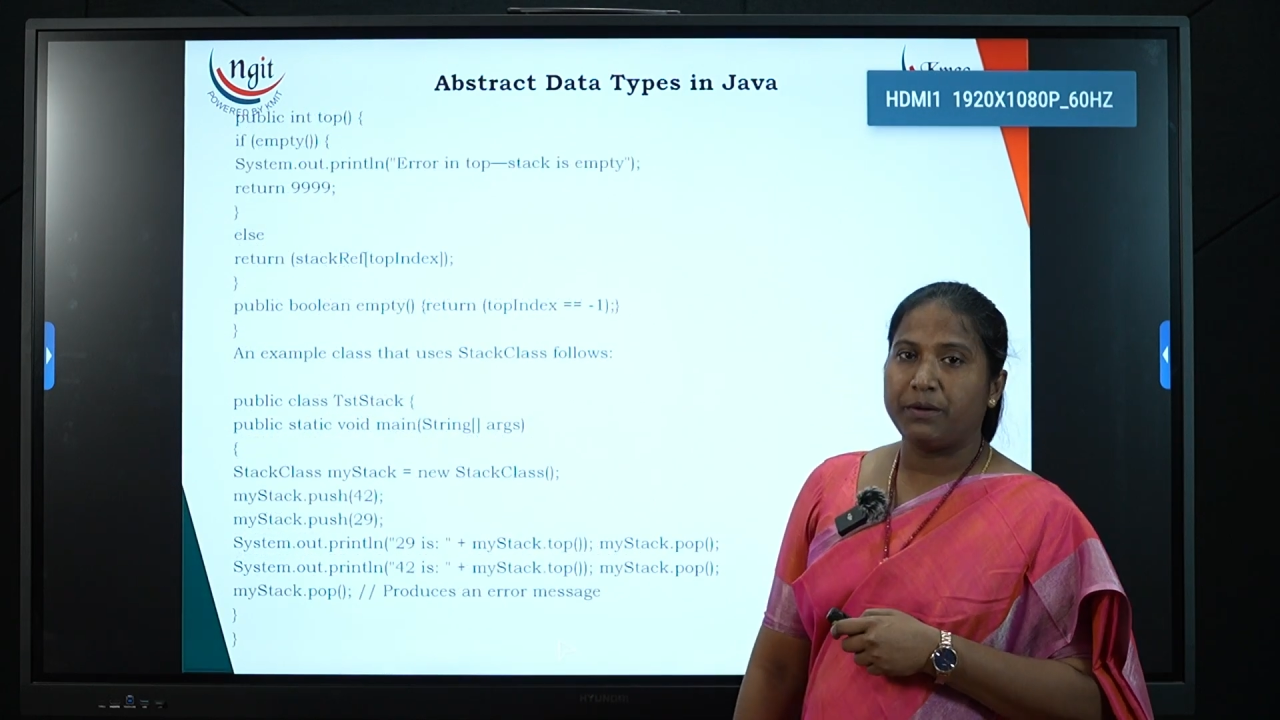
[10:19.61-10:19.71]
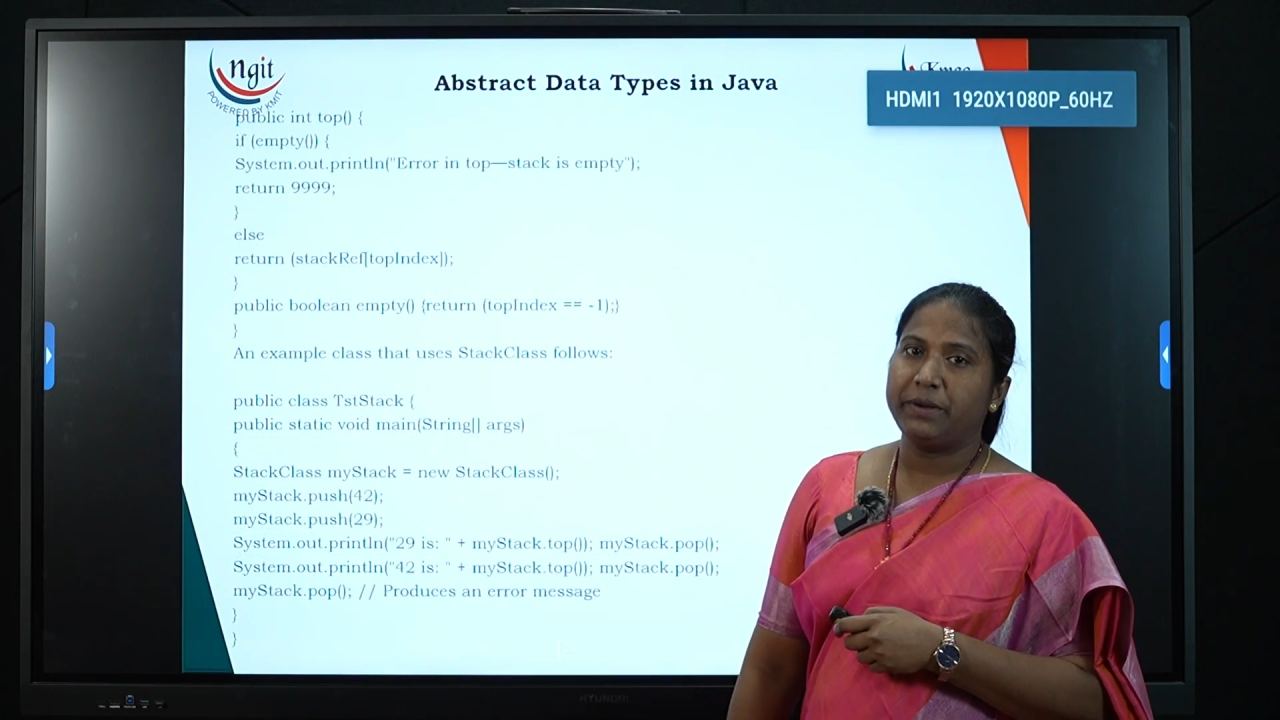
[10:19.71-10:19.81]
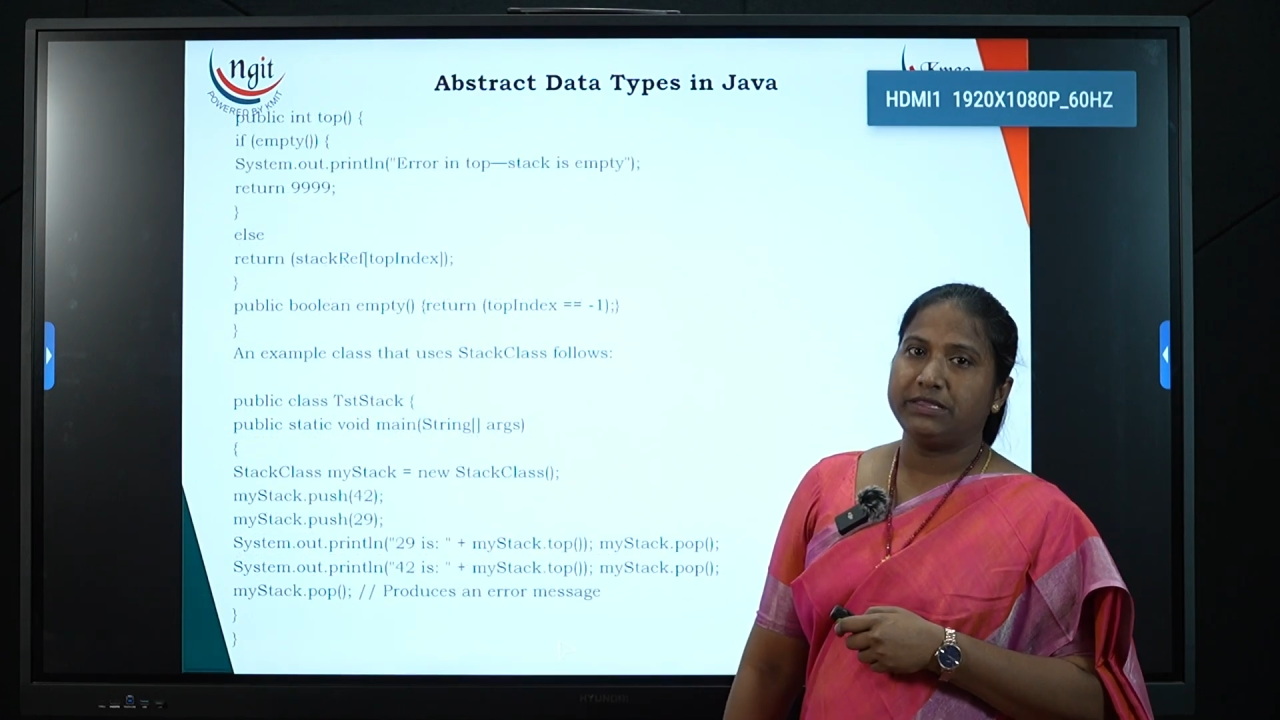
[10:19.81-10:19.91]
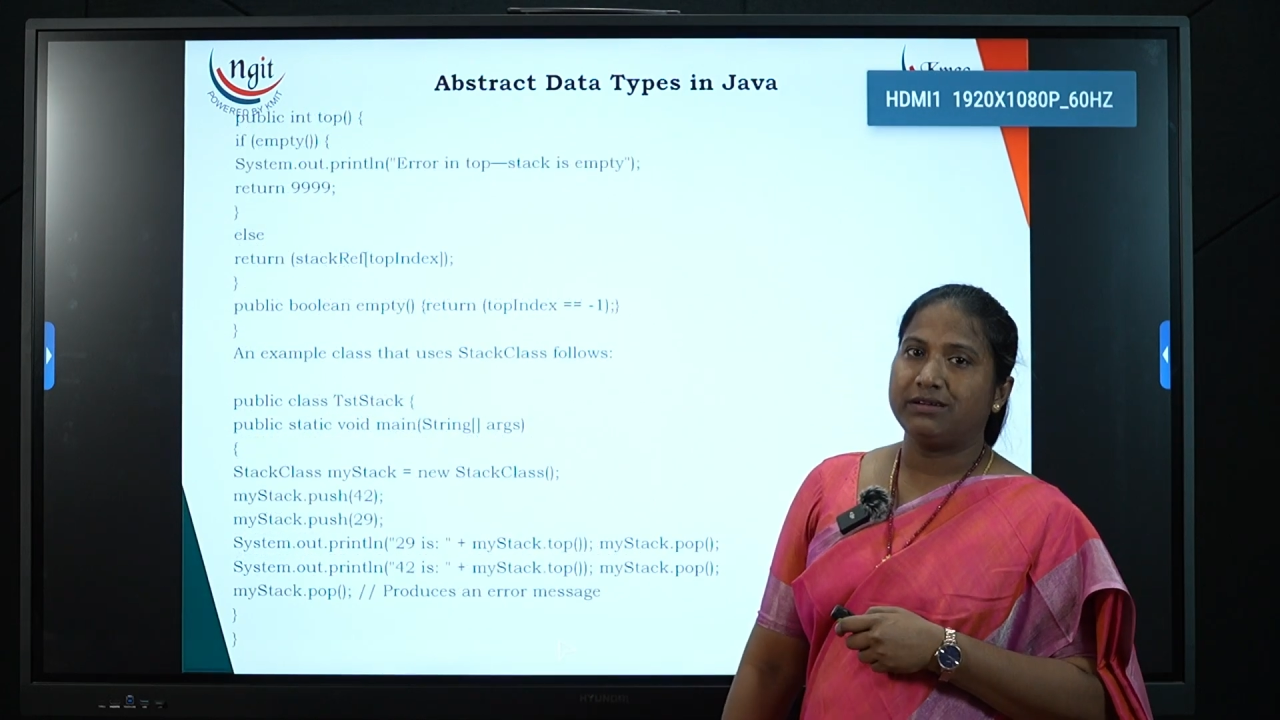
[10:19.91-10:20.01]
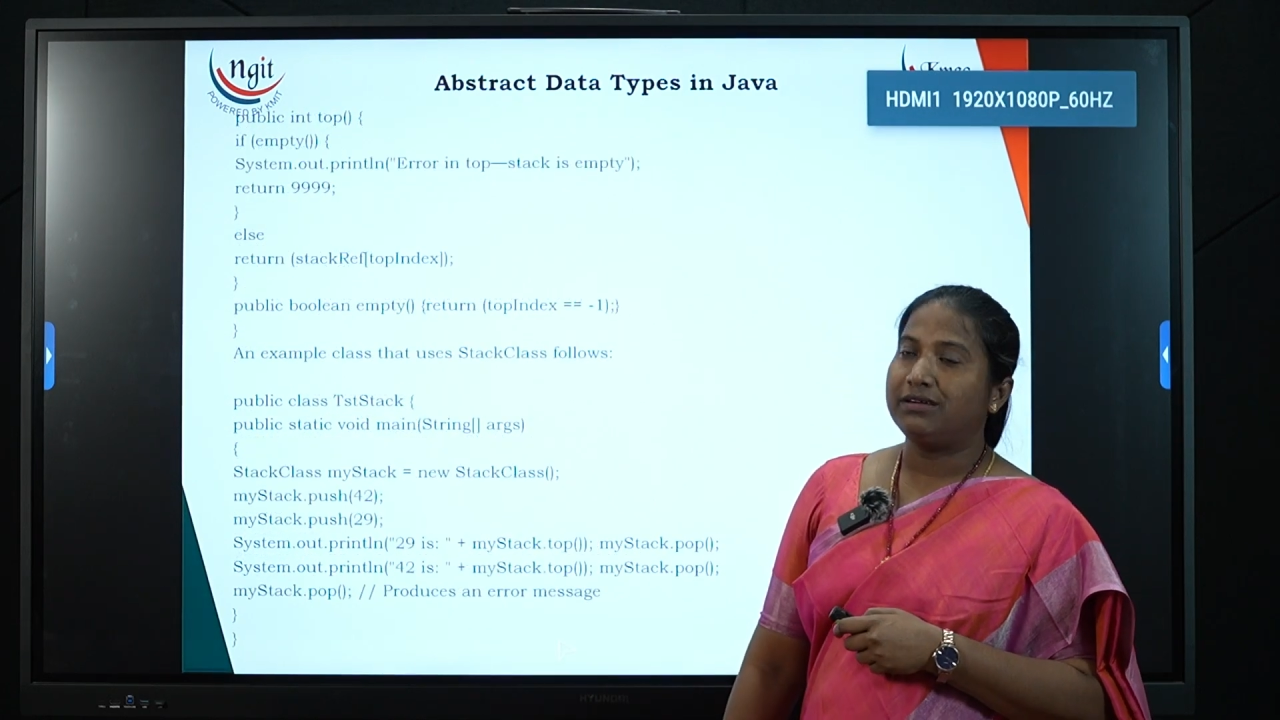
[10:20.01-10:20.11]

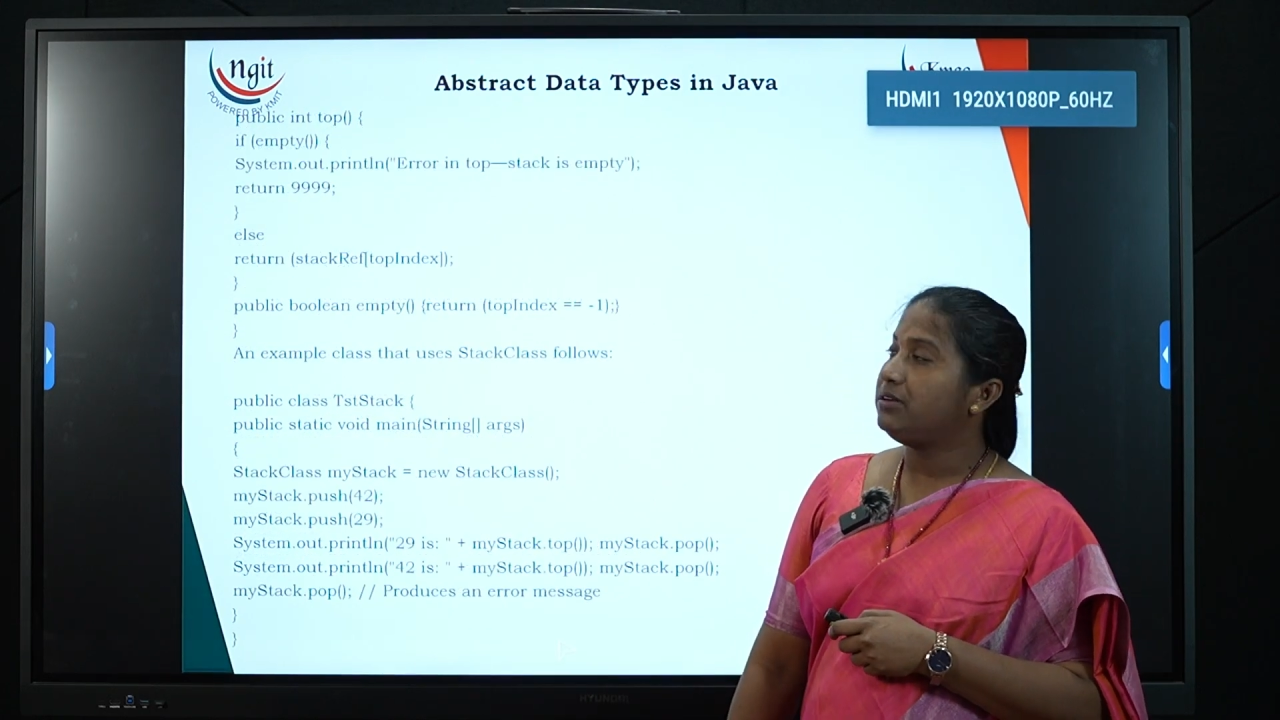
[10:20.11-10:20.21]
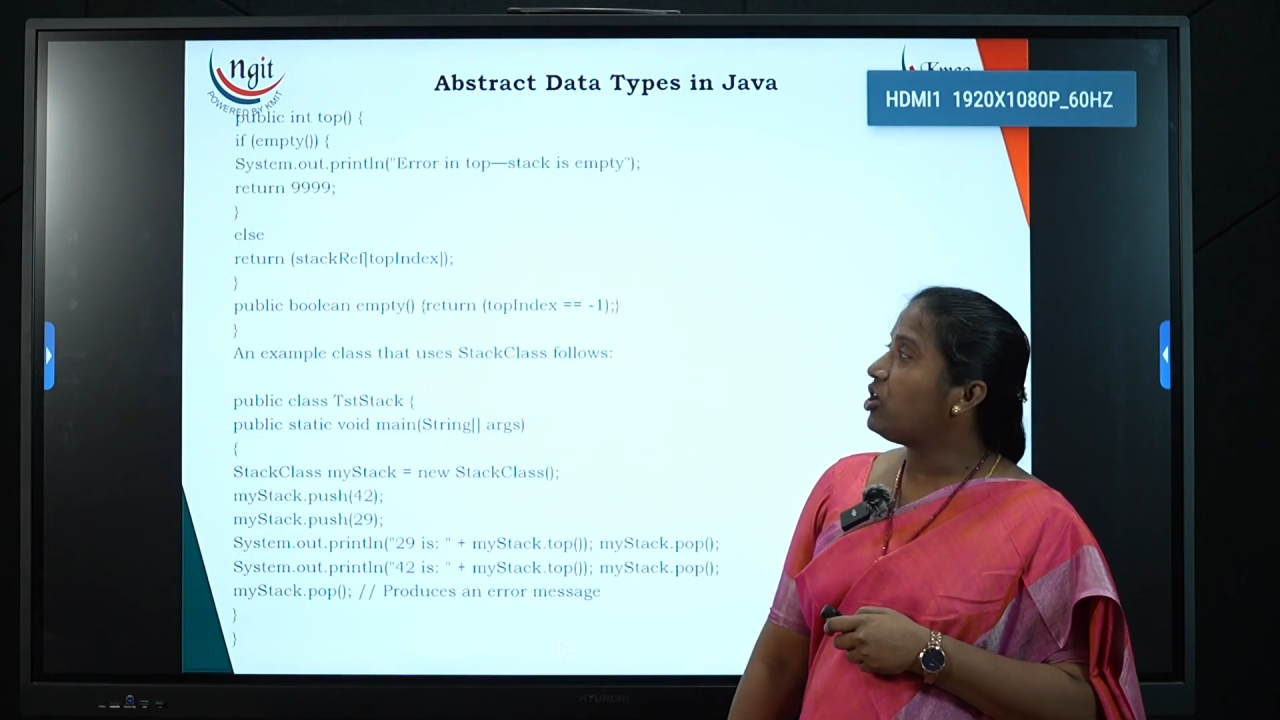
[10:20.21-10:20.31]
method.